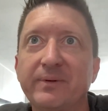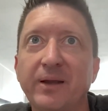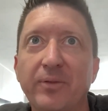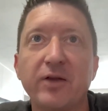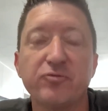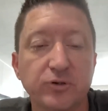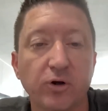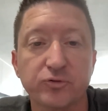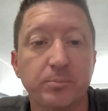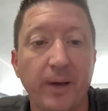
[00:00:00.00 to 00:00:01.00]
the end
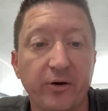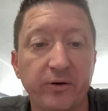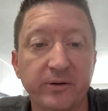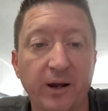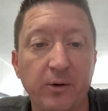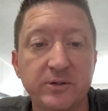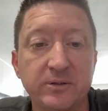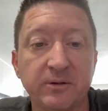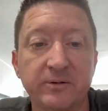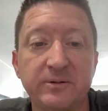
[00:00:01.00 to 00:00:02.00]
results are better.
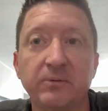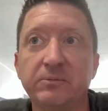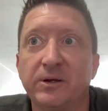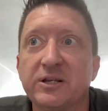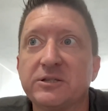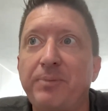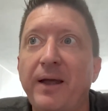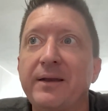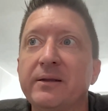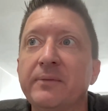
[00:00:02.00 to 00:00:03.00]
It's you're going to
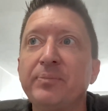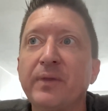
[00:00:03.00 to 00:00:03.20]
spend